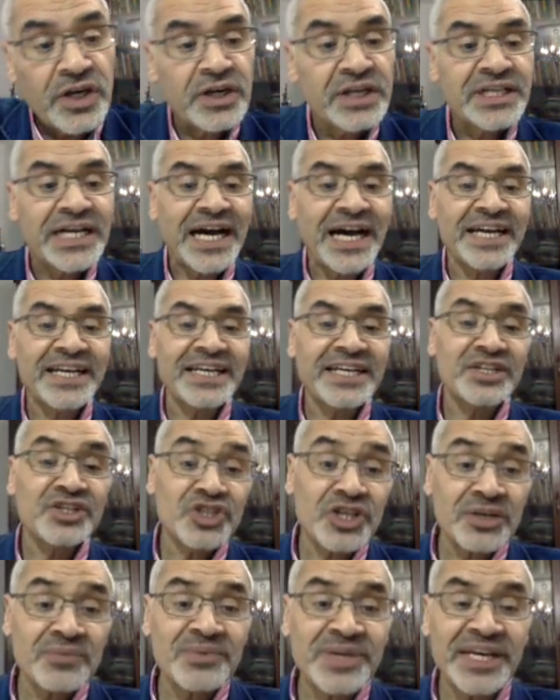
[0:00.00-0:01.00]
and in
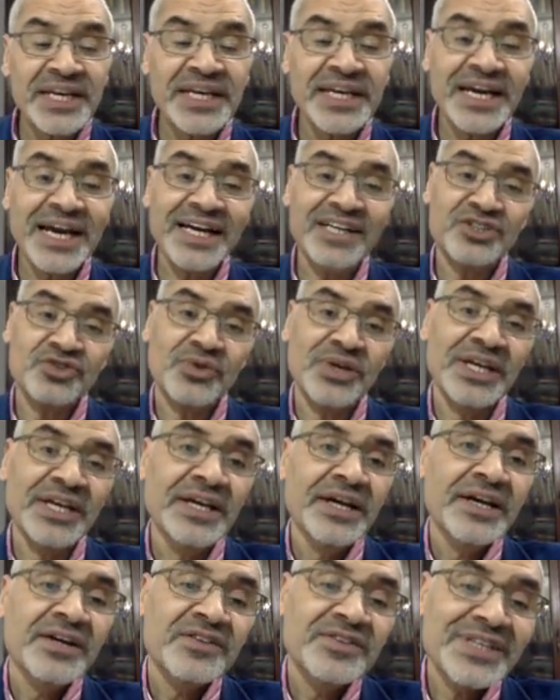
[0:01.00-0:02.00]
Germany actually
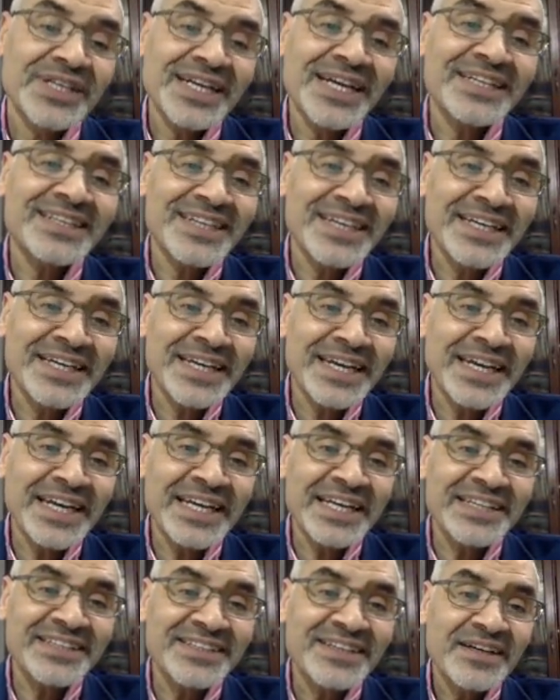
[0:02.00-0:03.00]
the net
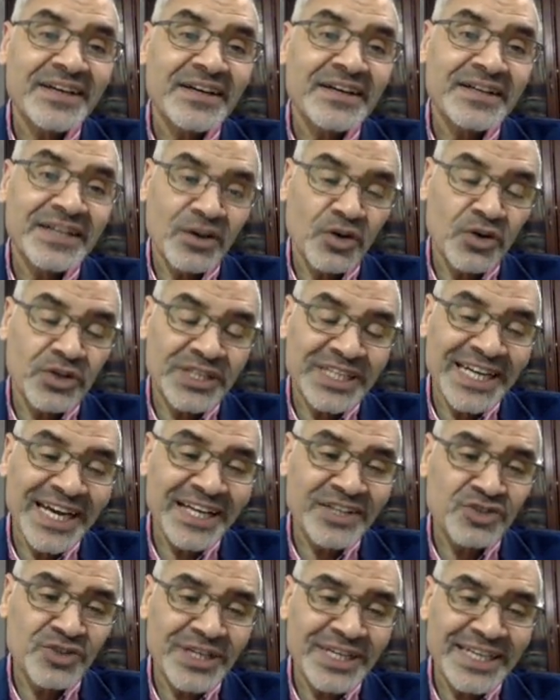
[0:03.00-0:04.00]
increase or the
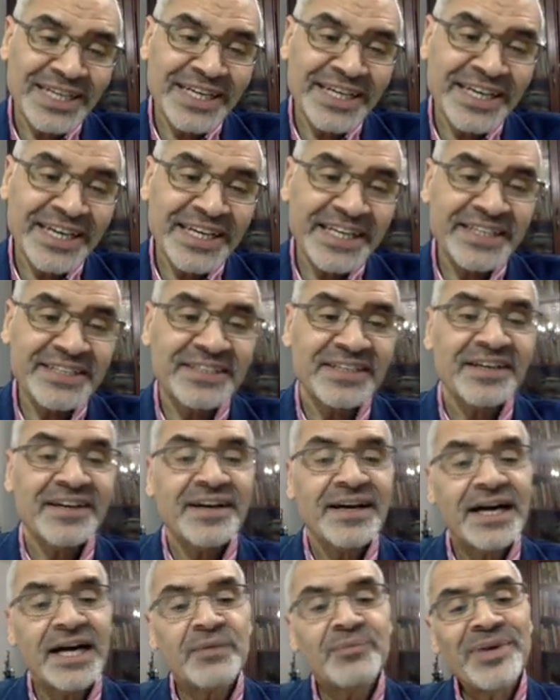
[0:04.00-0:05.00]
natural increase
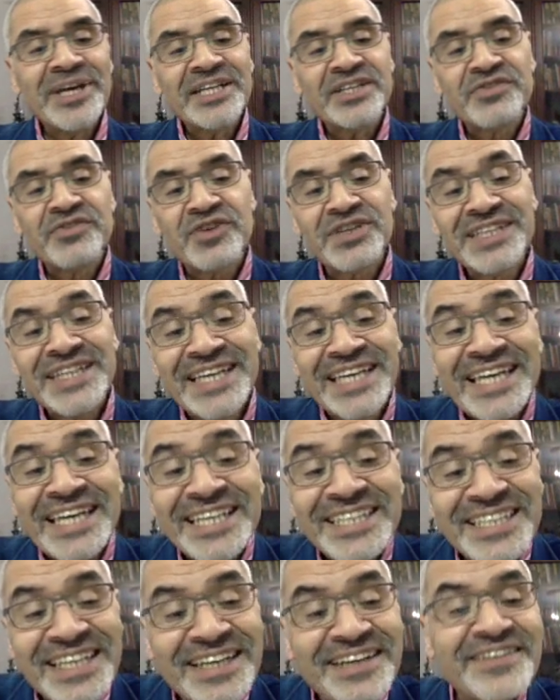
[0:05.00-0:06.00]
makes for
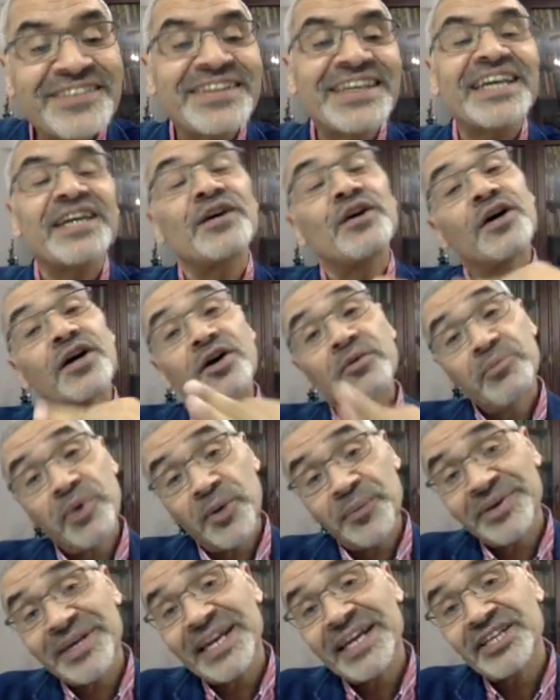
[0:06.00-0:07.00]
decreasing the
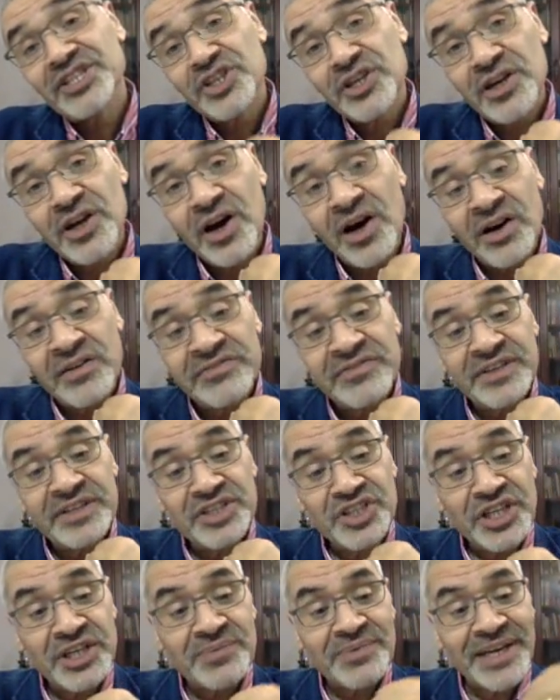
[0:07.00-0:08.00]
population of
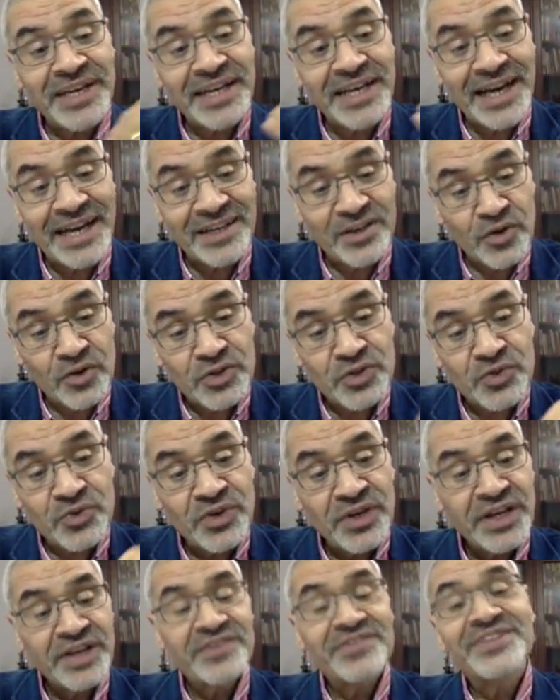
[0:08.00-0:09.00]
Germany, and also
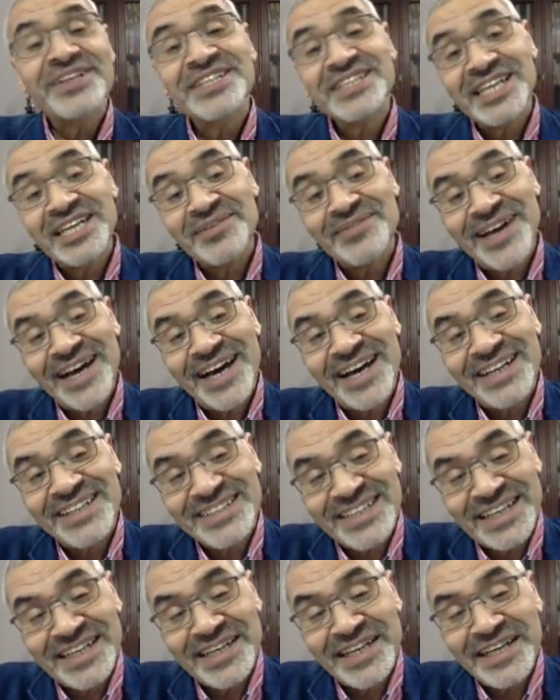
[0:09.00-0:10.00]
the same as
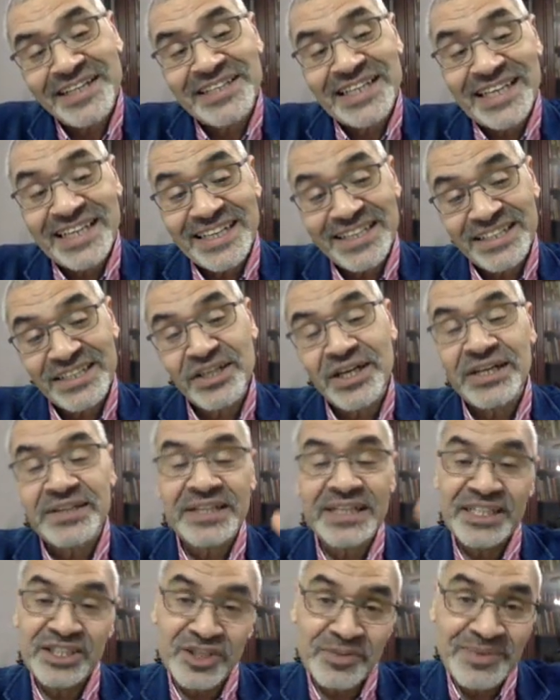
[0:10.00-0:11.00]
in Italy.
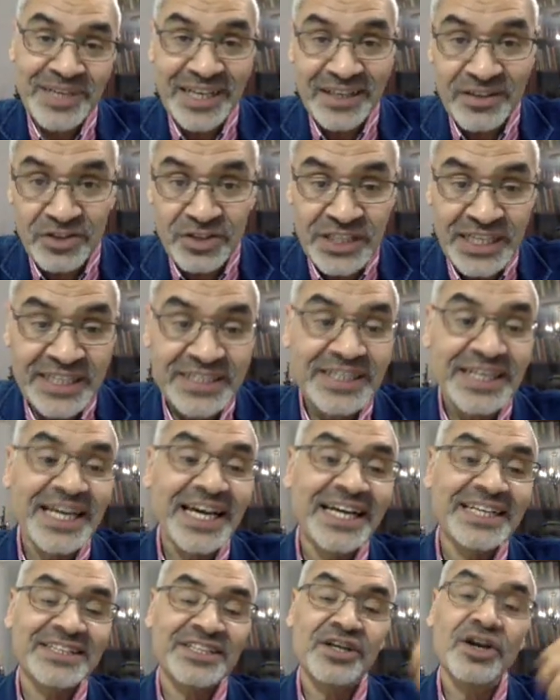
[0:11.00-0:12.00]
The Germany and Italy
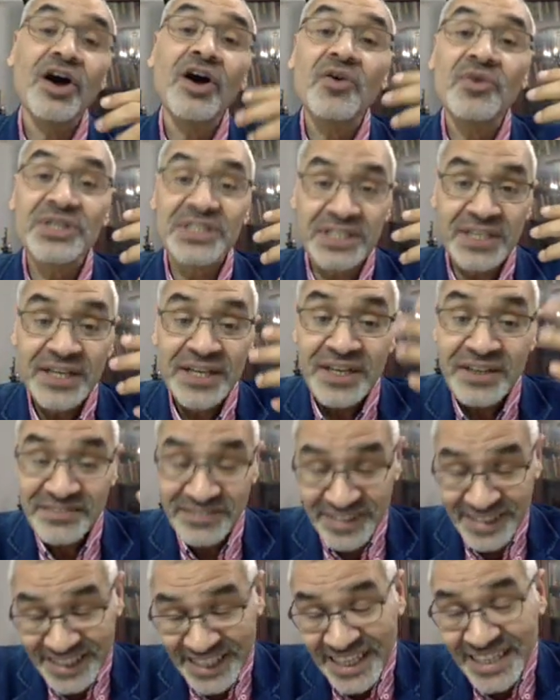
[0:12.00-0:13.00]
has the lowest
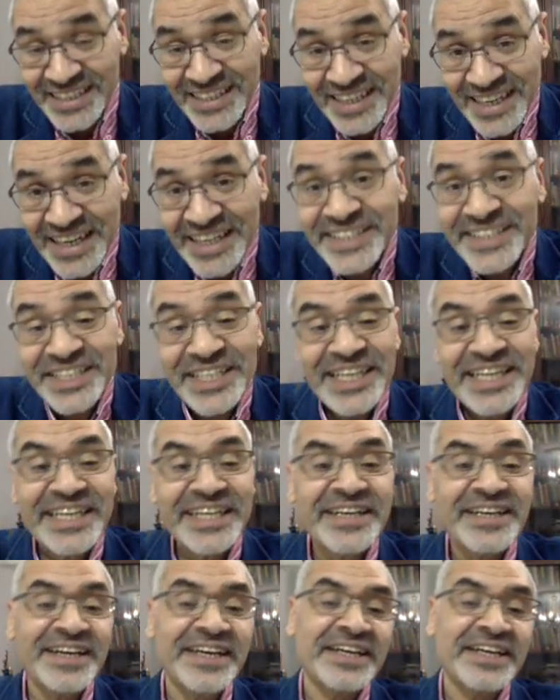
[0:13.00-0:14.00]
fertility rates
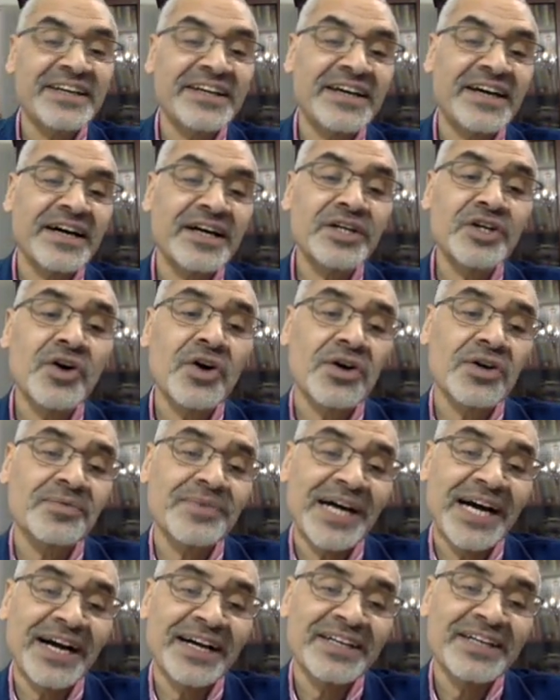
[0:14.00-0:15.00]
in Europe,
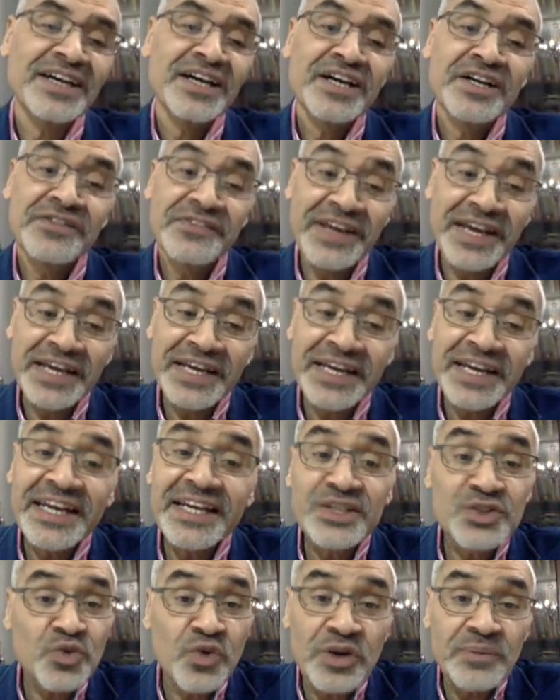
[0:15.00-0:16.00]
and the
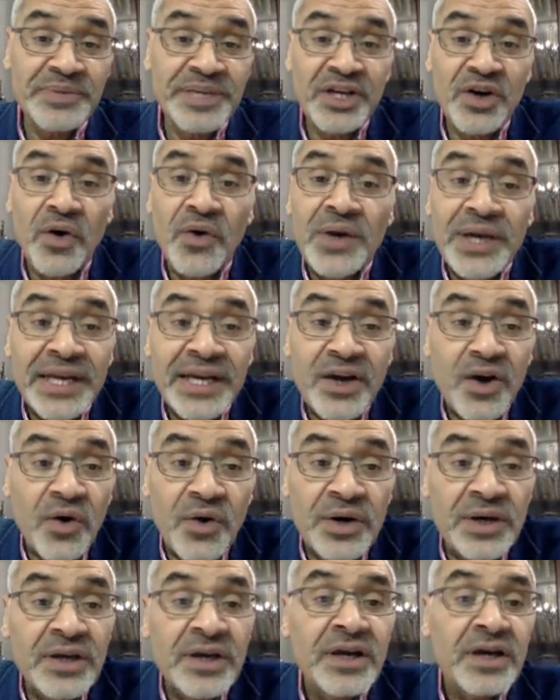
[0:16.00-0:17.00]
increase will be only
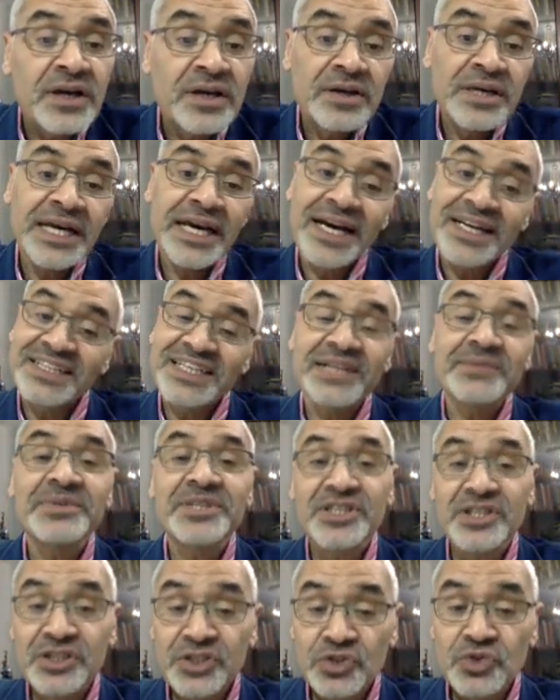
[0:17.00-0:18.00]
on
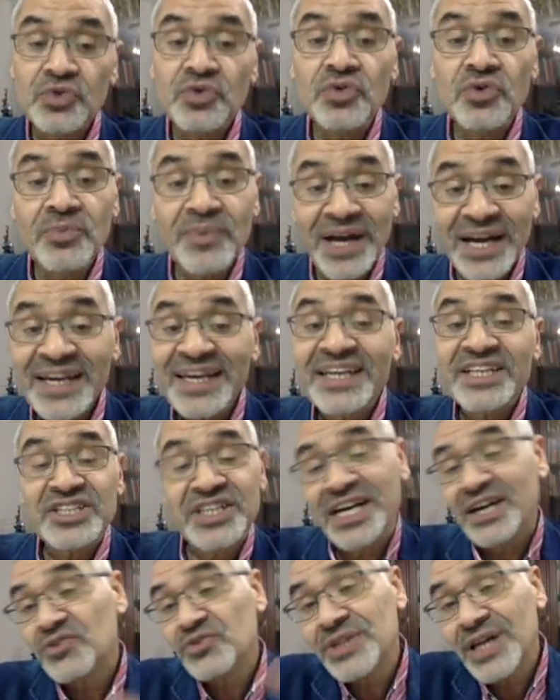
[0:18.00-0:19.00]
attributed to
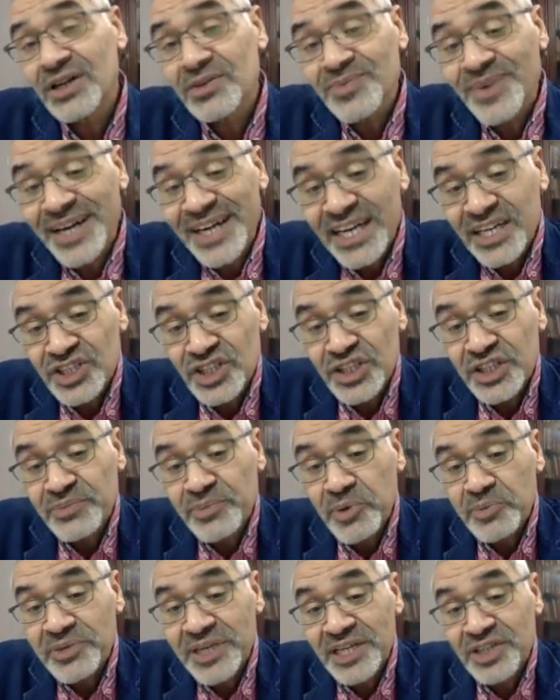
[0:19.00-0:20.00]
migration. And without migration, the
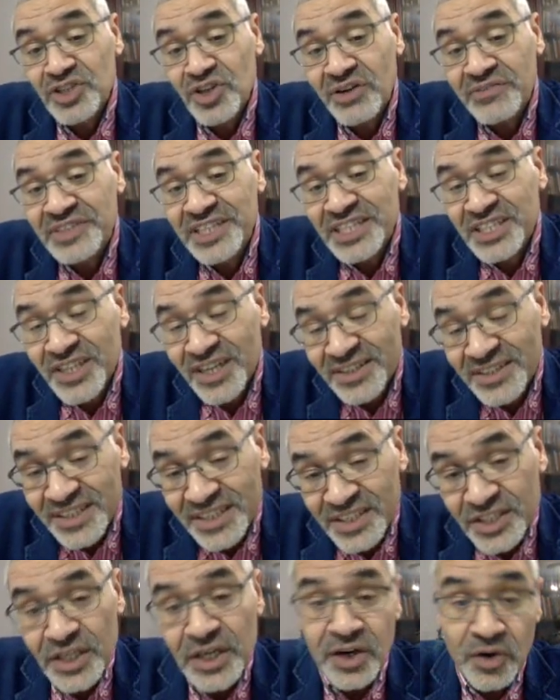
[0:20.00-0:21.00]
population of these
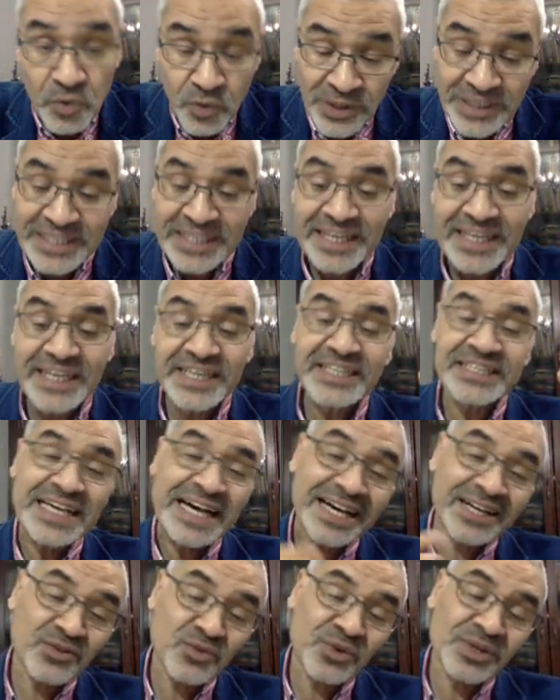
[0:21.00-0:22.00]
countries will decrease,
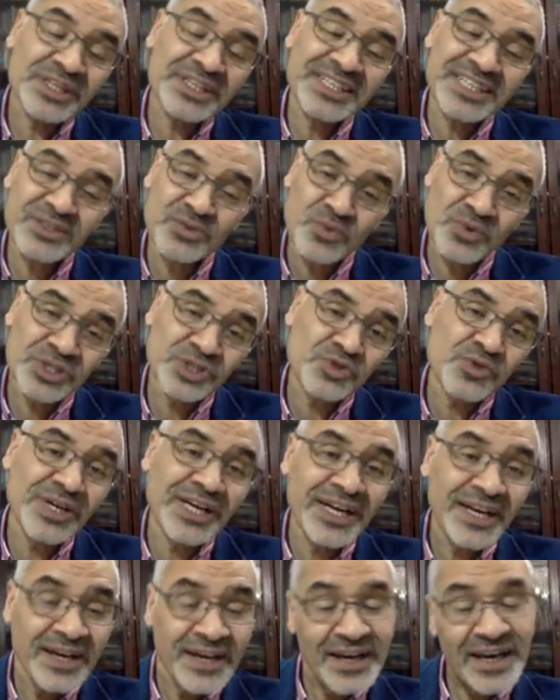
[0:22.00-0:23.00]
and which
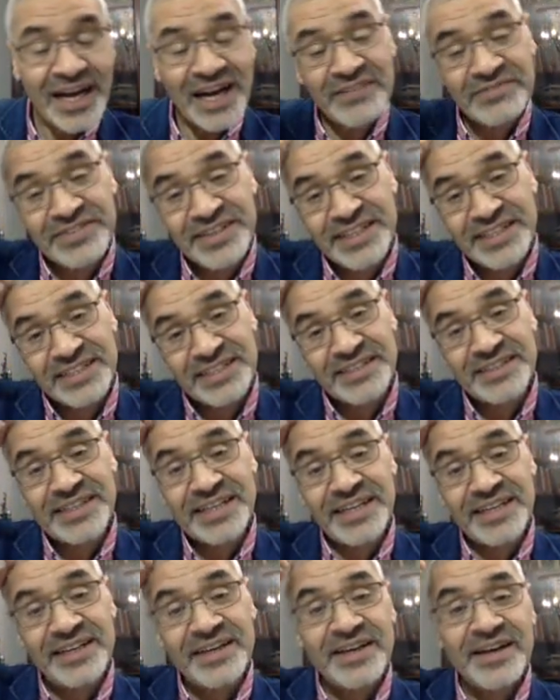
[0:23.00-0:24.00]
will affect the